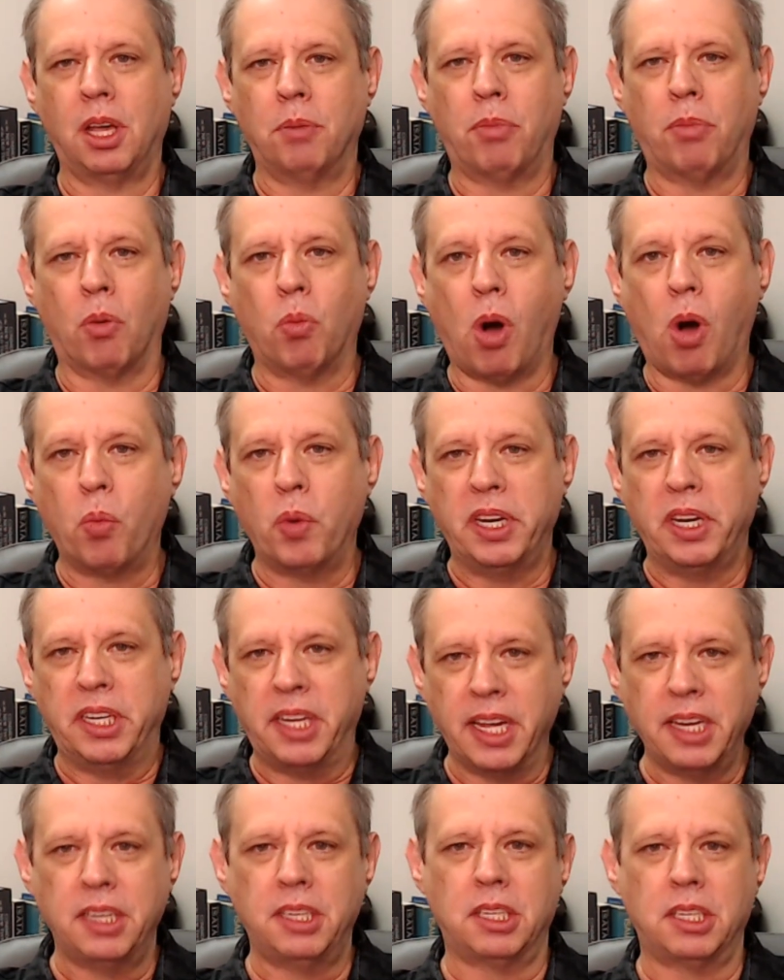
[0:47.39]
But what we
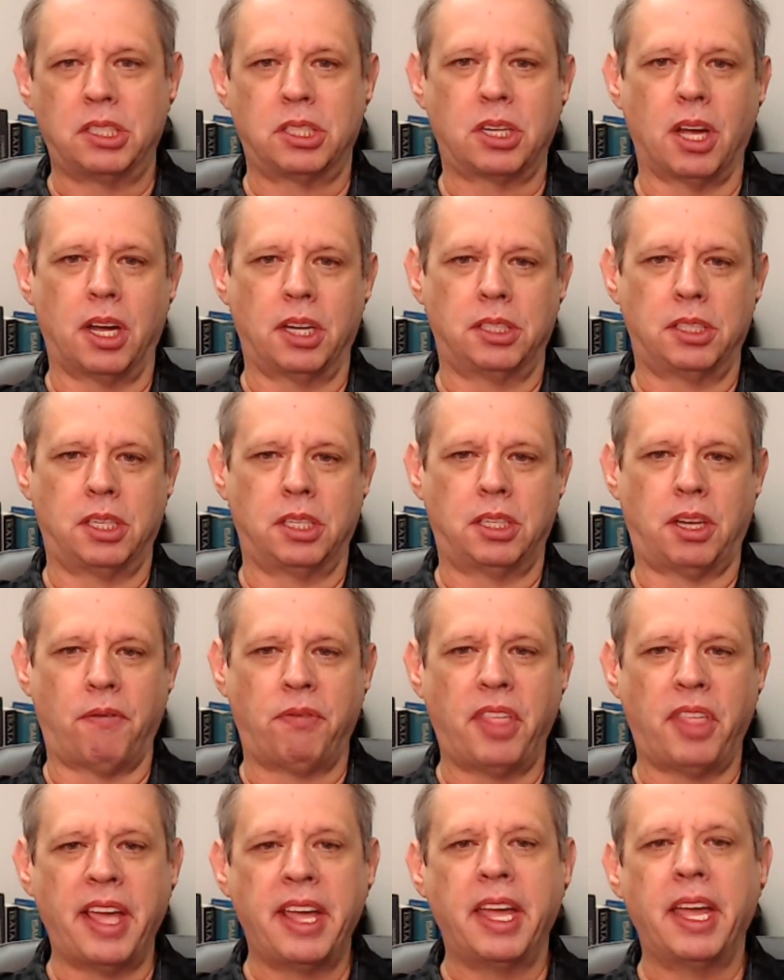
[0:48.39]
didn't discuss is the
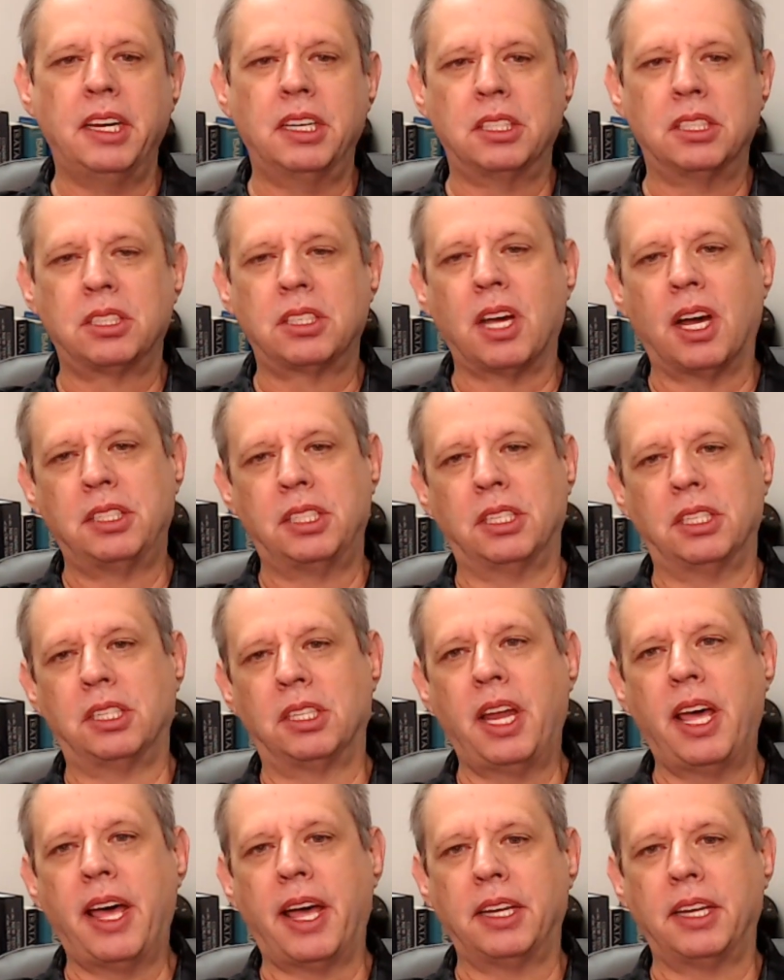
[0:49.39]
thing He discusses
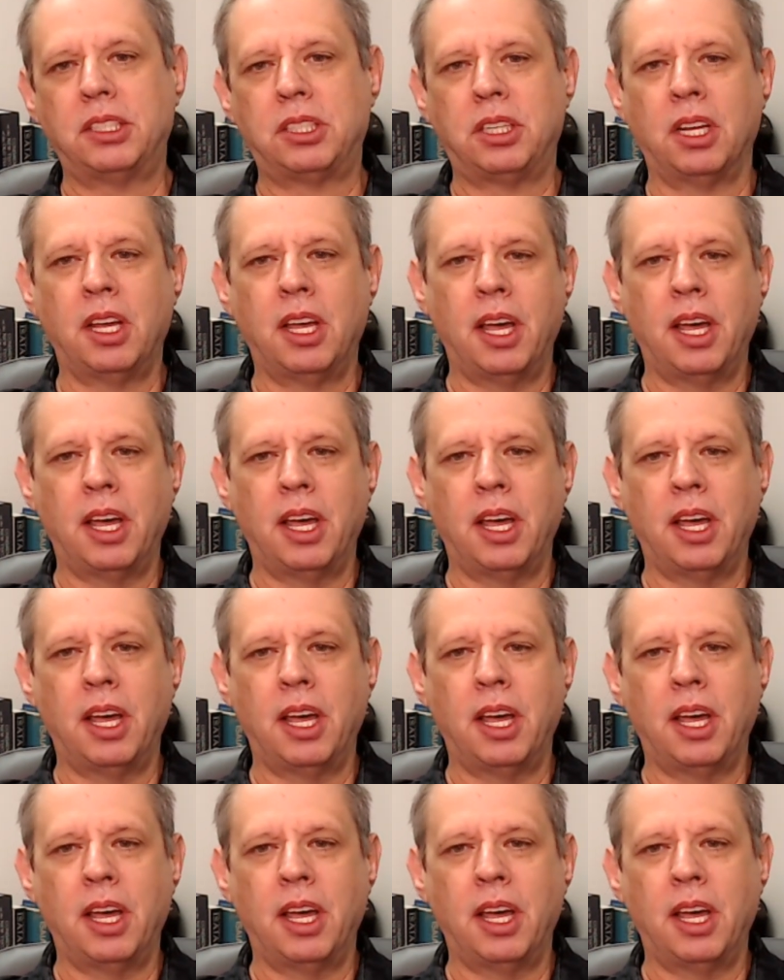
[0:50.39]
next,